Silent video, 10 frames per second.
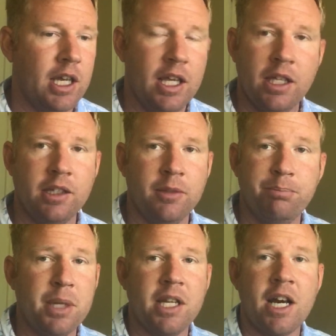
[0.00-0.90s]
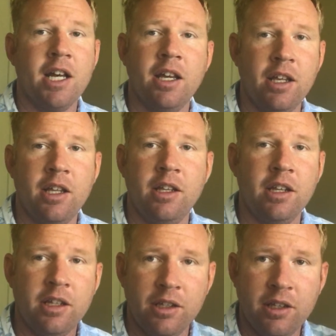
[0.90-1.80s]

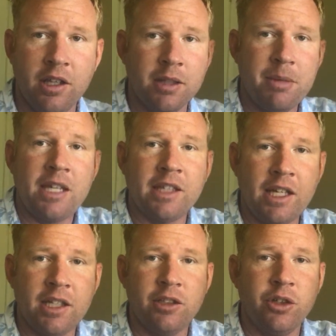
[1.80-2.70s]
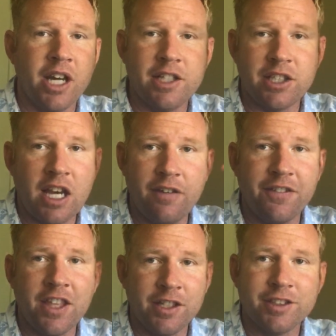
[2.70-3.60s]
In the mainland, you guys
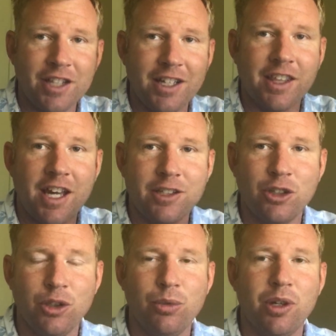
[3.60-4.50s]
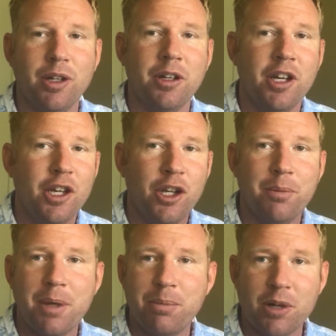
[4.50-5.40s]
have things like that too, where, you
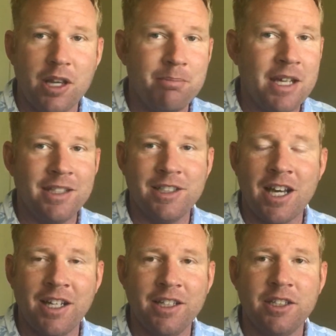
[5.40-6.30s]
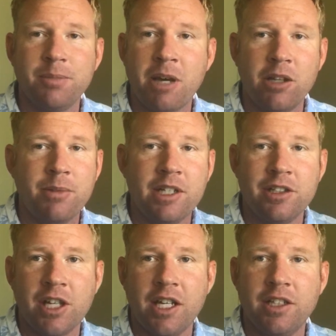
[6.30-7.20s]
know, people get meningitis, spinal
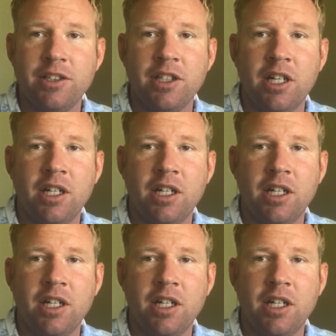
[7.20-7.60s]
meningitis,